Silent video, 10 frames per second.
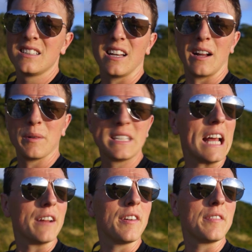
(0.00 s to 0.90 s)
turn up with
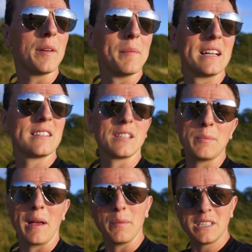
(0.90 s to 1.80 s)
10 or 15 minutes to
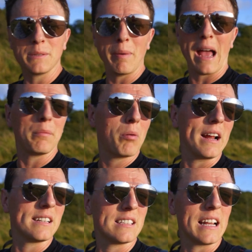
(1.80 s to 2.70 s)
spare, which is bad
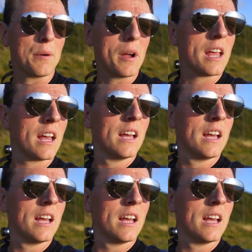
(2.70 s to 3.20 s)
practice anyway,